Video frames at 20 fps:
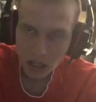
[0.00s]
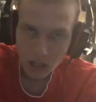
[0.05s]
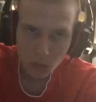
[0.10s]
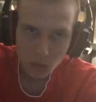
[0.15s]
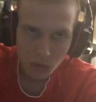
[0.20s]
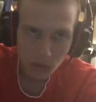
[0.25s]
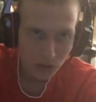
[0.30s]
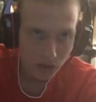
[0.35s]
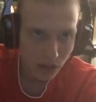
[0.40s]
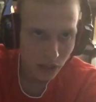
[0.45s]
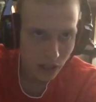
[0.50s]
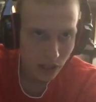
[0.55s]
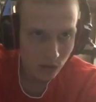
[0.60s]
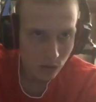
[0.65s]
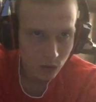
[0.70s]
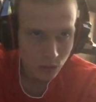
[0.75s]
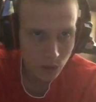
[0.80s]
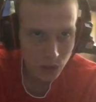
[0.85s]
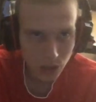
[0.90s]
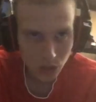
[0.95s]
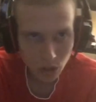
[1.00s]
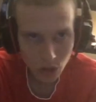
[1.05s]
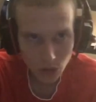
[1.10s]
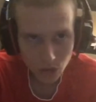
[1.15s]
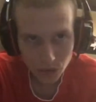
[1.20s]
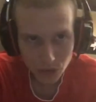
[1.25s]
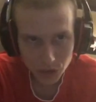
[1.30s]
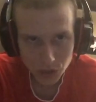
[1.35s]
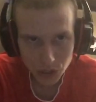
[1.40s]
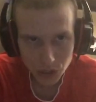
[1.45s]
We heard a lot of rumors,
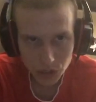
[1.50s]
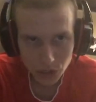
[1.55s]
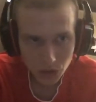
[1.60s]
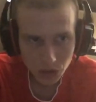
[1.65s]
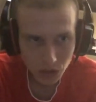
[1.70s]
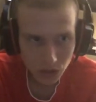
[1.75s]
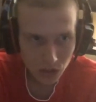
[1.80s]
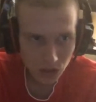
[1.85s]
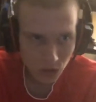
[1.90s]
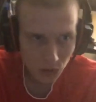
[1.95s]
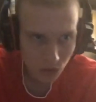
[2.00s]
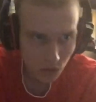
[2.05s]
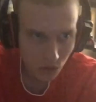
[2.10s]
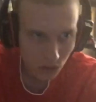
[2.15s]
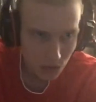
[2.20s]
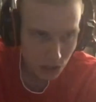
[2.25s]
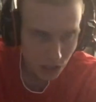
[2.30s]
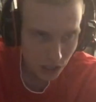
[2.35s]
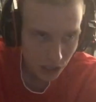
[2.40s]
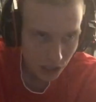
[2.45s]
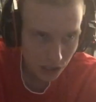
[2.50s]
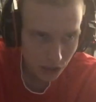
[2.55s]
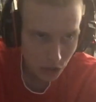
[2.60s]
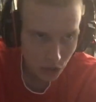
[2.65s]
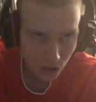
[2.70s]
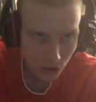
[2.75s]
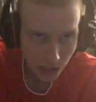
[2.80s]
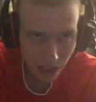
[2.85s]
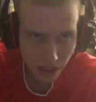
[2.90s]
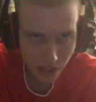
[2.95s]
Francisco Lindor is going to get
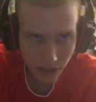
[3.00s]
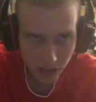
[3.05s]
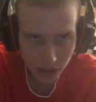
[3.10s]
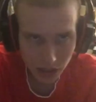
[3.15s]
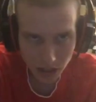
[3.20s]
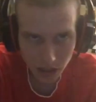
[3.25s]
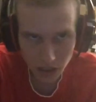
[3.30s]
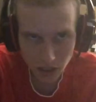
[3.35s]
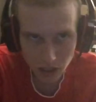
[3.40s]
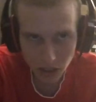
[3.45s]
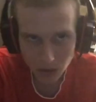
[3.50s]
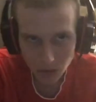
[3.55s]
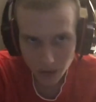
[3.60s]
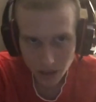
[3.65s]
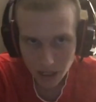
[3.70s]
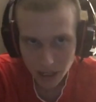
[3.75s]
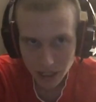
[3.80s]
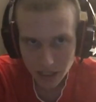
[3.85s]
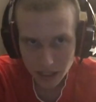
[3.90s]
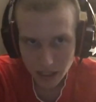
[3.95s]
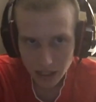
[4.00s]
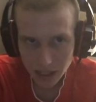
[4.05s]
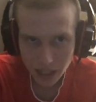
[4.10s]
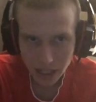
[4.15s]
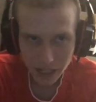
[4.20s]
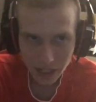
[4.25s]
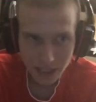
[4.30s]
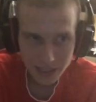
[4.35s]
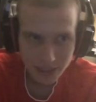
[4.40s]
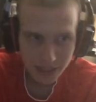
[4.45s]
traded, right? That
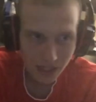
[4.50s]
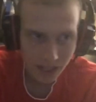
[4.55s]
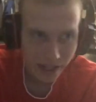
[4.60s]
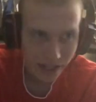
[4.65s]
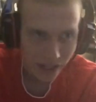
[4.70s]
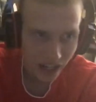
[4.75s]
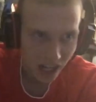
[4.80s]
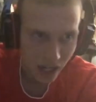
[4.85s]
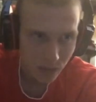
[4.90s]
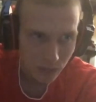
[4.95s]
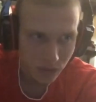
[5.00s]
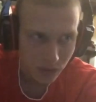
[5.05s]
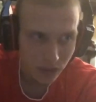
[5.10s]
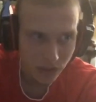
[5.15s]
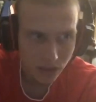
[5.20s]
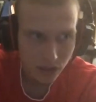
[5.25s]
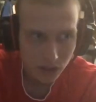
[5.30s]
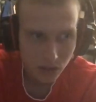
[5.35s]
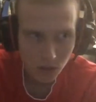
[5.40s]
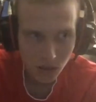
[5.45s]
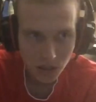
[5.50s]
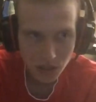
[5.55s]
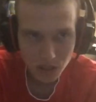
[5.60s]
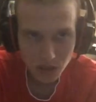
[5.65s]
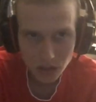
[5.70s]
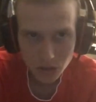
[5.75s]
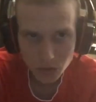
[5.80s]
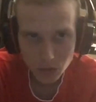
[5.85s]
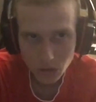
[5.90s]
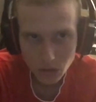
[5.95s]
has not happened. And the question
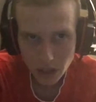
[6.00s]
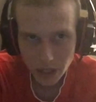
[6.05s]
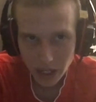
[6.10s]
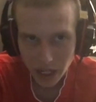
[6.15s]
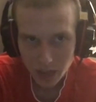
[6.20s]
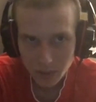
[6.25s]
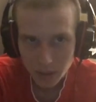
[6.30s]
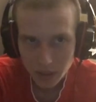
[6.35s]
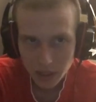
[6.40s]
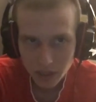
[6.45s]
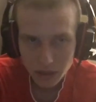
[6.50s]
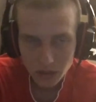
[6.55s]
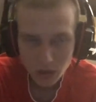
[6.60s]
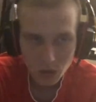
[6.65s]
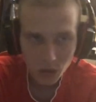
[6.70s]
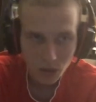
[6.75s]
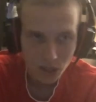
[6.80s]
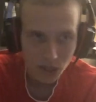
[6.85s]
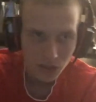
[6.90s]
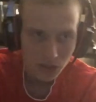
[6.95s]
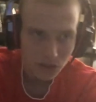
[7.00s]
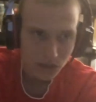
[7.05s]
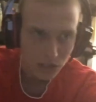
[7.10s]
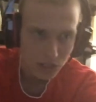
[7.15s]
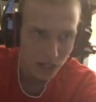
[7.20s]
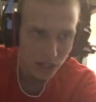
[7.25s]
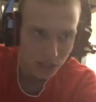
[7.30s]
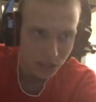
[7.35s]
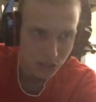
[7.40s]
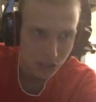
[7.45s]
is, will it happen? That's a whole other
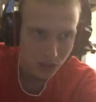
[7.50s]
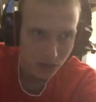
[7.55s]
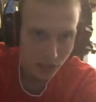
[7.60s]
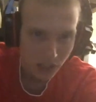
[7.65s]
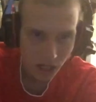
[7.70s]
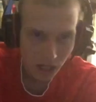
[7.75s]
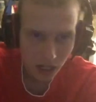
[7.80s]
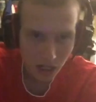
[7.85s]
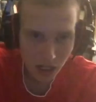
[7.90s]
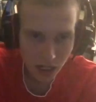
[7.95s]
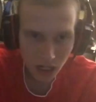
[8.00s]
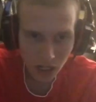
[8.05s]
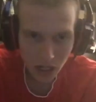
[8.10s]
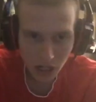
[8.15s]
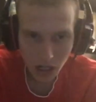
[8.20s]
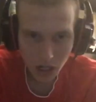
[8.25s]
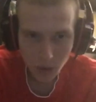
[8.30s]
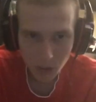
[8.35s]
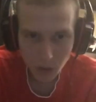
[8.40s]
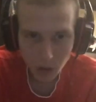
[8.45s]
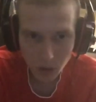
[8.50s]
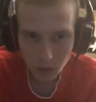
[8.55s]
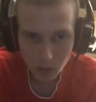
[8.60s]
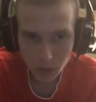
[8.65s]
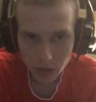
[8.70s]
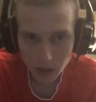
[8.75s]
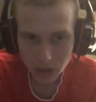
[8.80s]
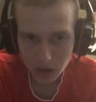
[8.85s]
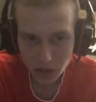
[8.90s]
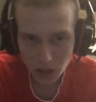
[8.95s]
discussion. But
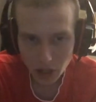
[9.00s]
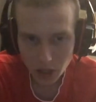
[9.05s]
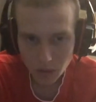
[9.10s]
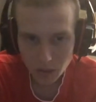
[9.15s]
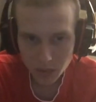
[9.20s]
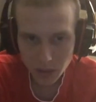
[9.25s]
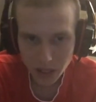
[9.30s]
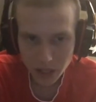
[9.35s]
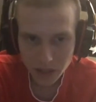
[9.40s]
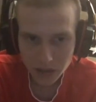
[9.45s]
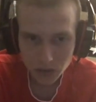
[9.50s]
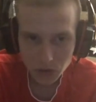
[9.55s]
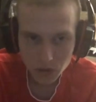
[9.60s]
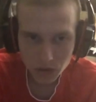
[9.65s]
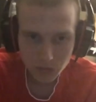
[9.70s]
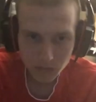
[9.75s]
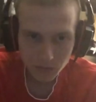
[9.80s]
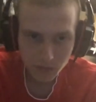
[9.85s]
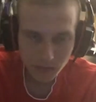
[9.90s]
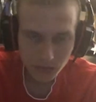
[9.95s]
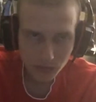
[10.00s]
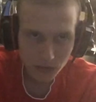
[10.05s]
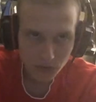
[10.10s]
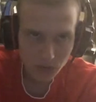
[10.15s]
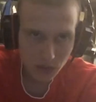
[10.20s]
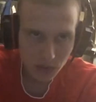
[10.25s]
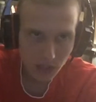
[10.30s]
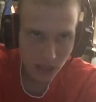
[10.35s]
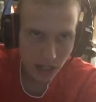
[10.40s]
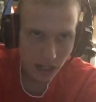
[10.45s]
with Betts,
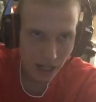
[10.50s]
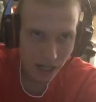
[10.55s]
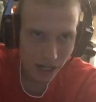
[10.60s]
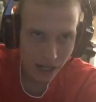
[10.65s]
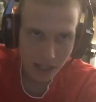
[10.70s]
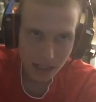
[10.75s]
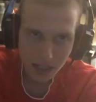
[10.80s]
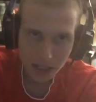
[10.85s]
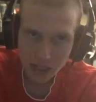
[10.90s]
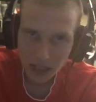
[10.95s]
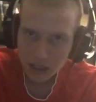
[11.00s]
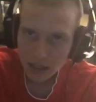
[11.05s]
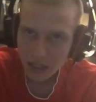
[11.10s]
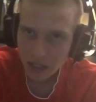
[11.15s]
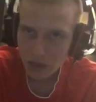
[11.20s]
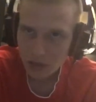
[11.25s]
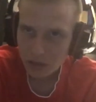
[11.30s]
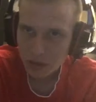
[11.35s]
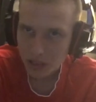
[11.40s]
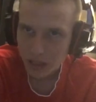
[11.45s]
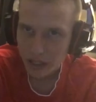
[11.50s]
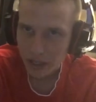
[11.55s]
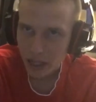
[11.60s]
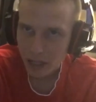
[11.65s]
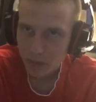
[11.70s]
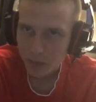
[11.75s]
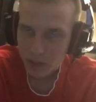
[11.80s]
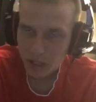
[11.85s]
I did not think it was going to happen.